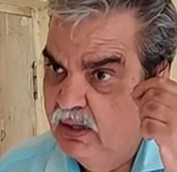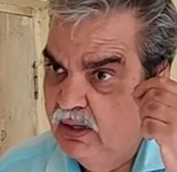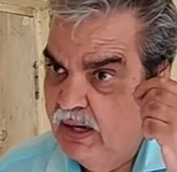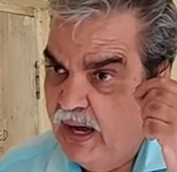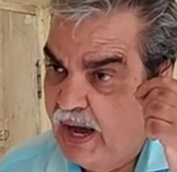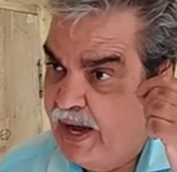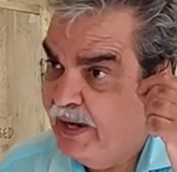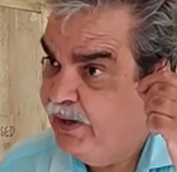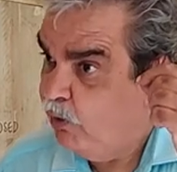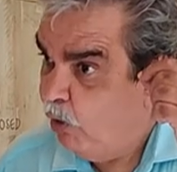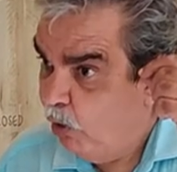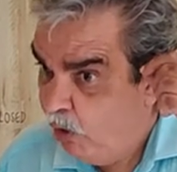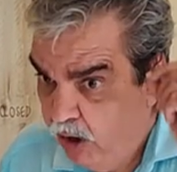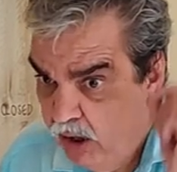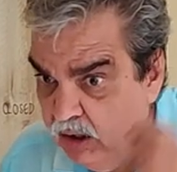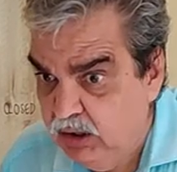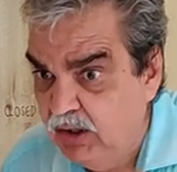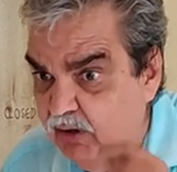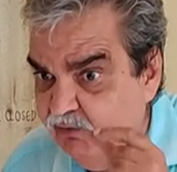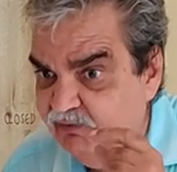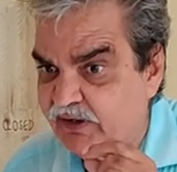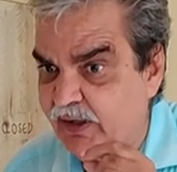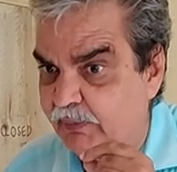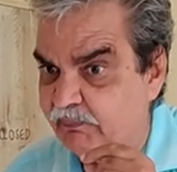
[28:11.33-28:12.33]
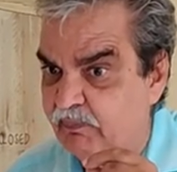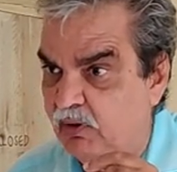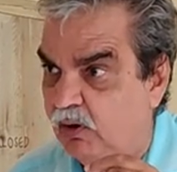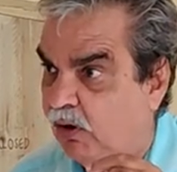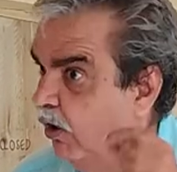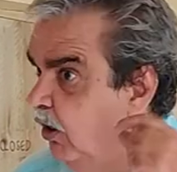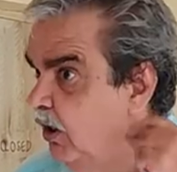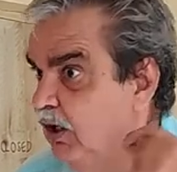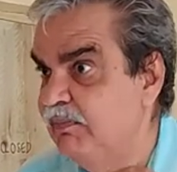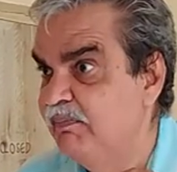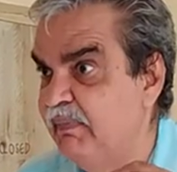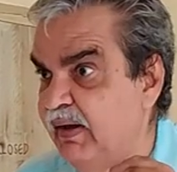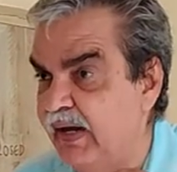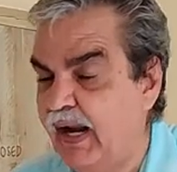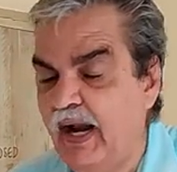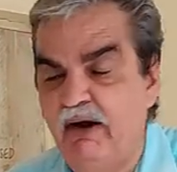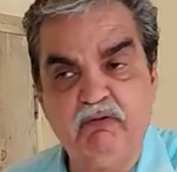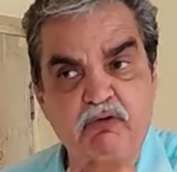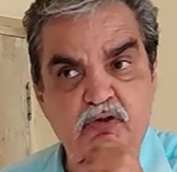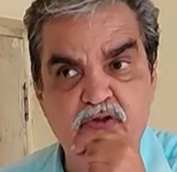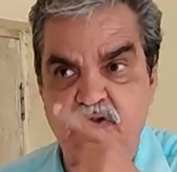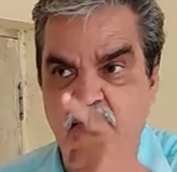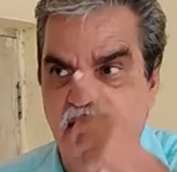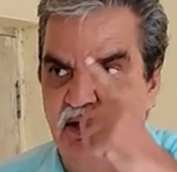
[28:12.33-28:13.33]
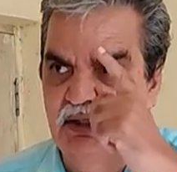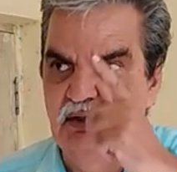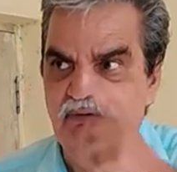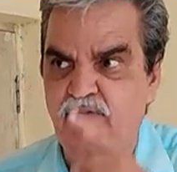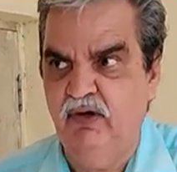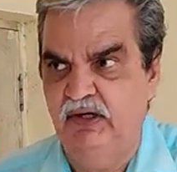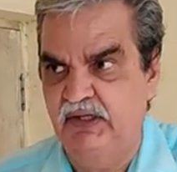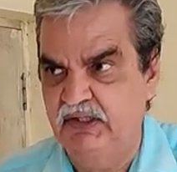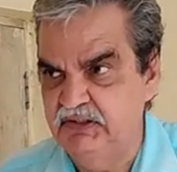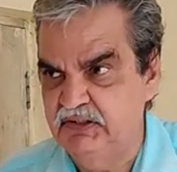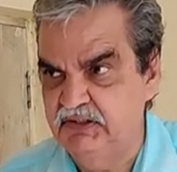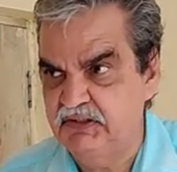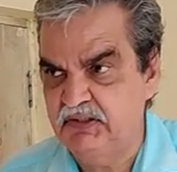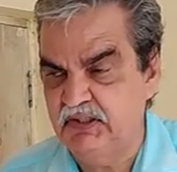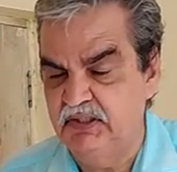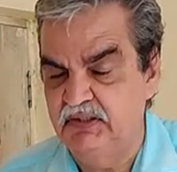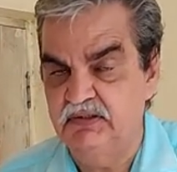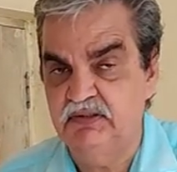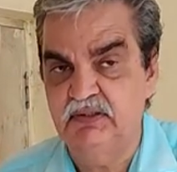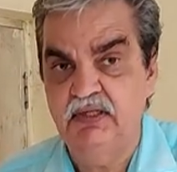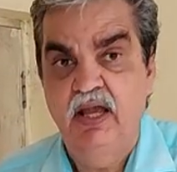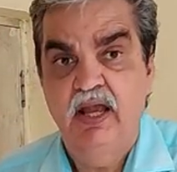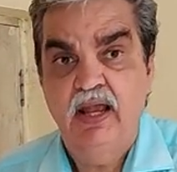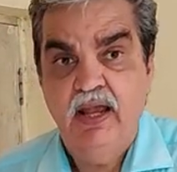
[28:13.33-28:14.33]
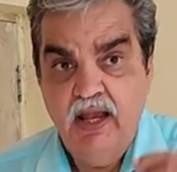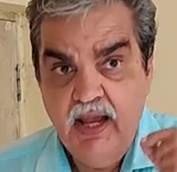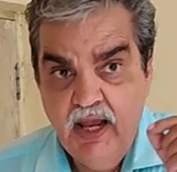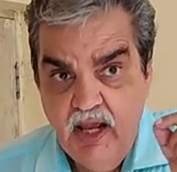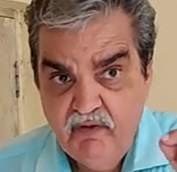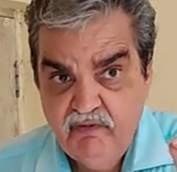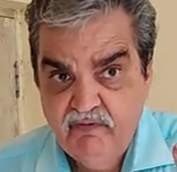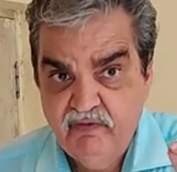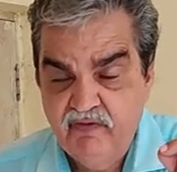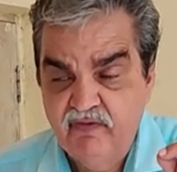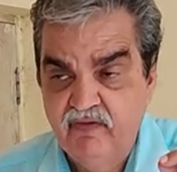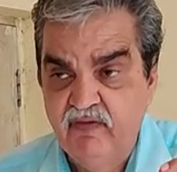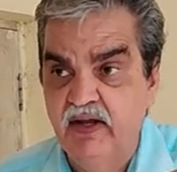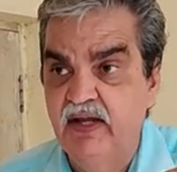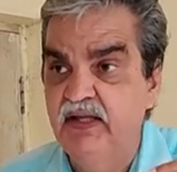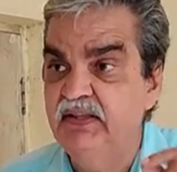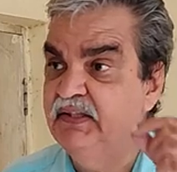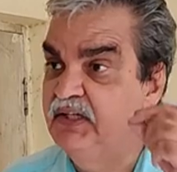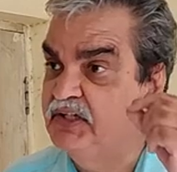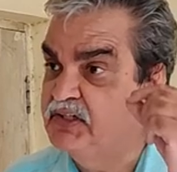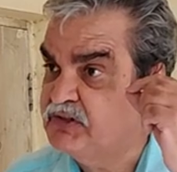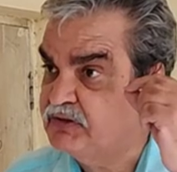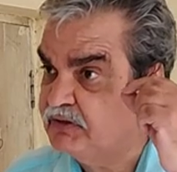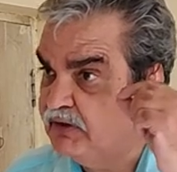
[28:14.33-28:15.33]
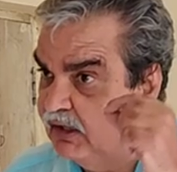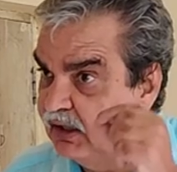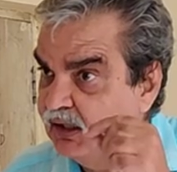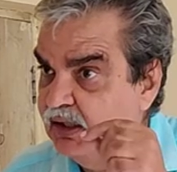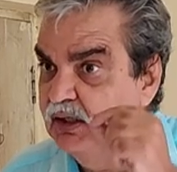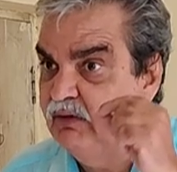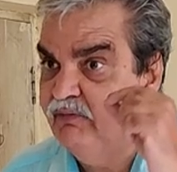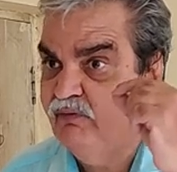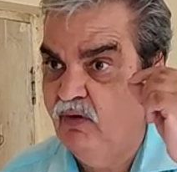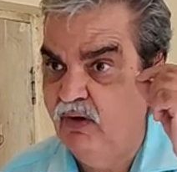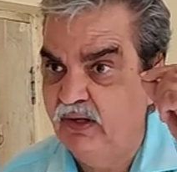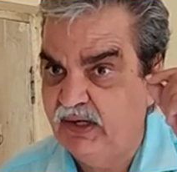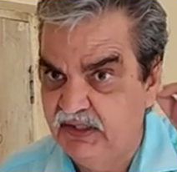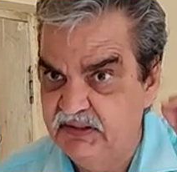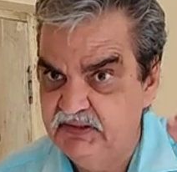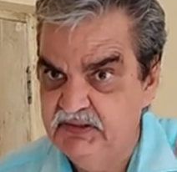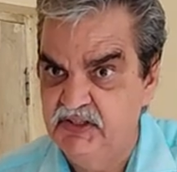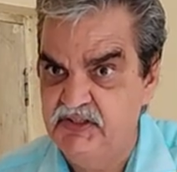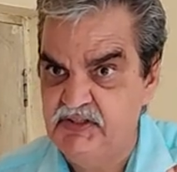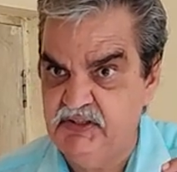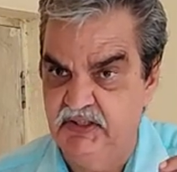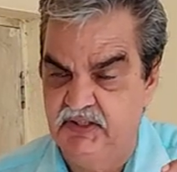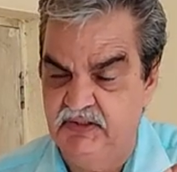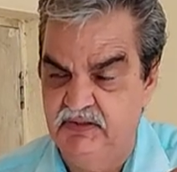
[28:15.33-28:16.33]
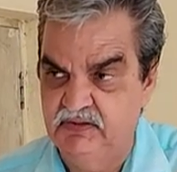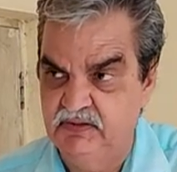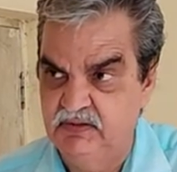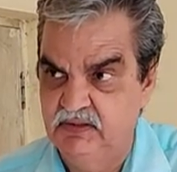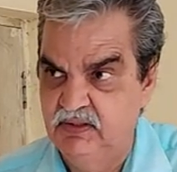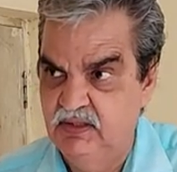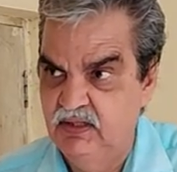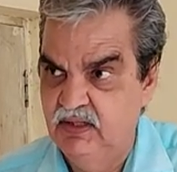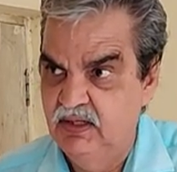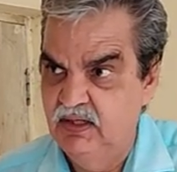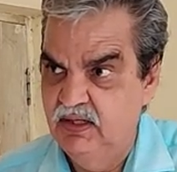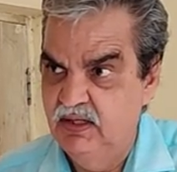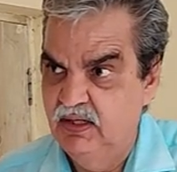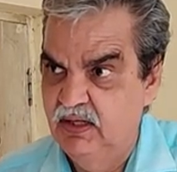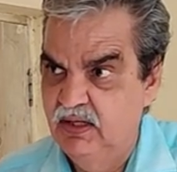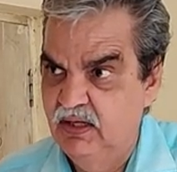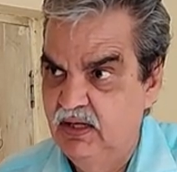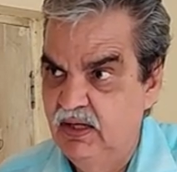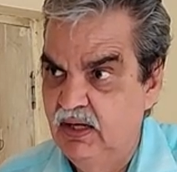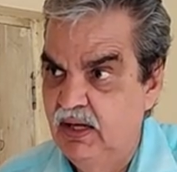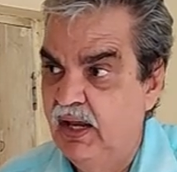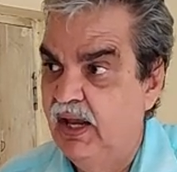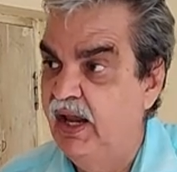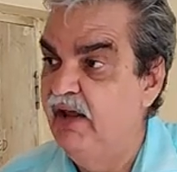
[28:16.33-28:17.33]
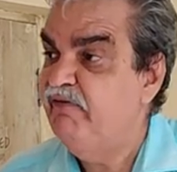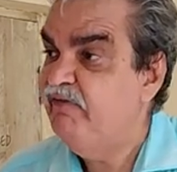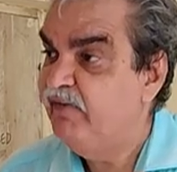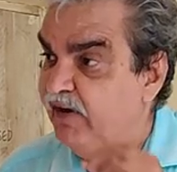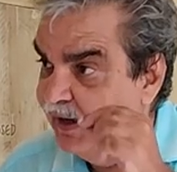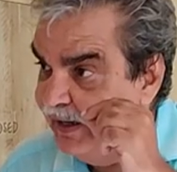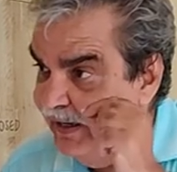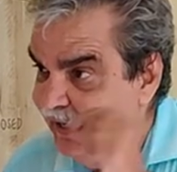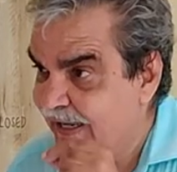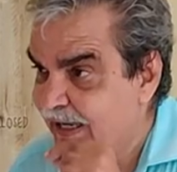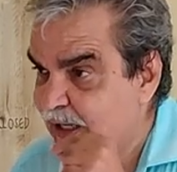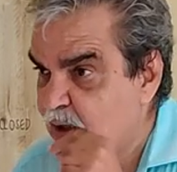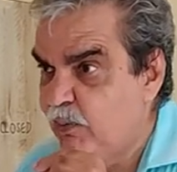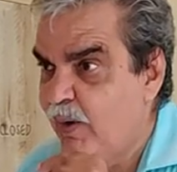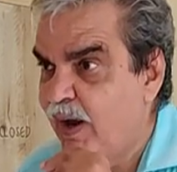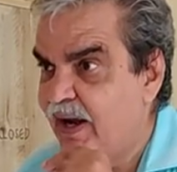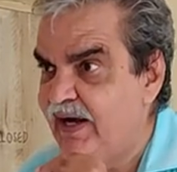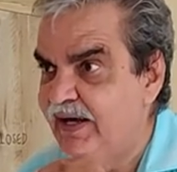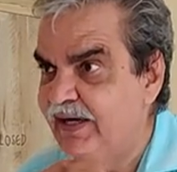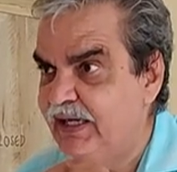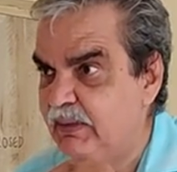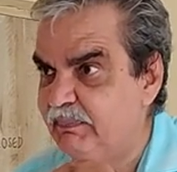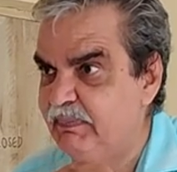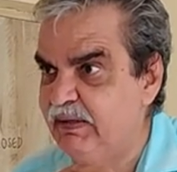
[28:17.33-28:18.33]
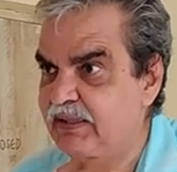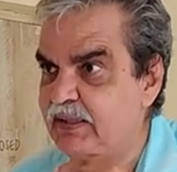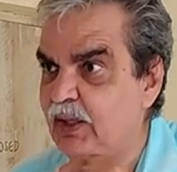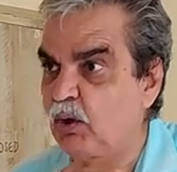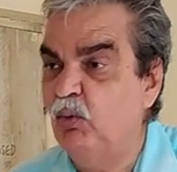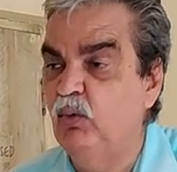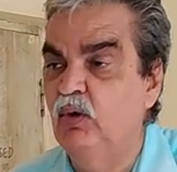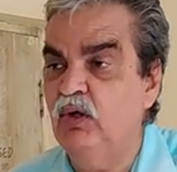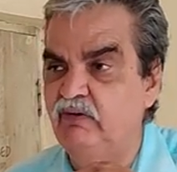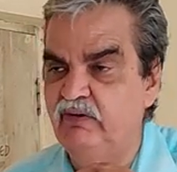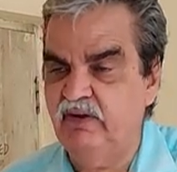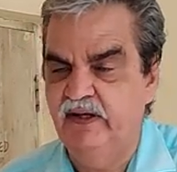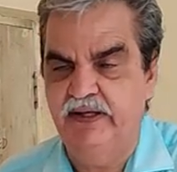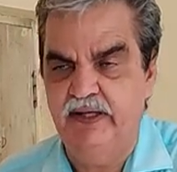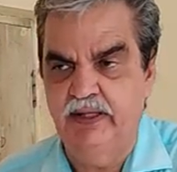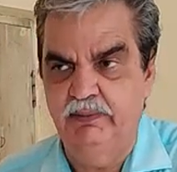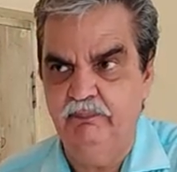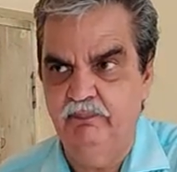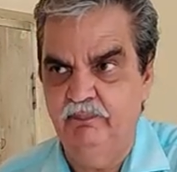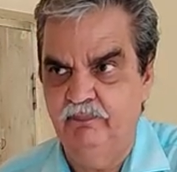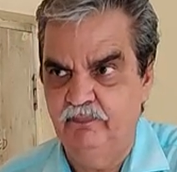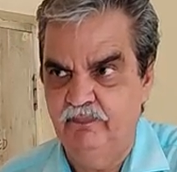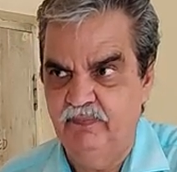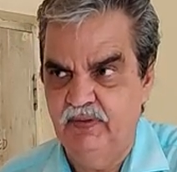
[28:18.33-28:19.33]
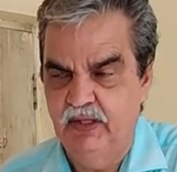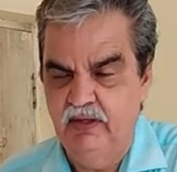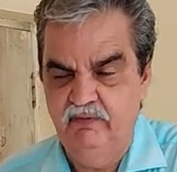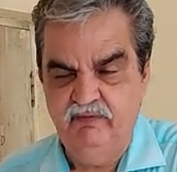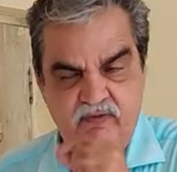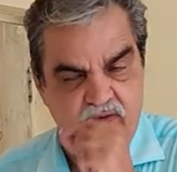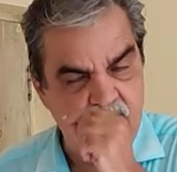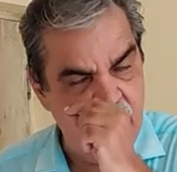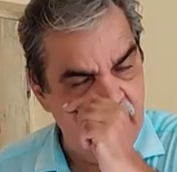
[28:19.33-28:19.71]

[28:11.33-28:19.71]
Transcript: And all of them, all men have to struggle for existence. If in this struggle for existence, if inequality be the rule of the game, then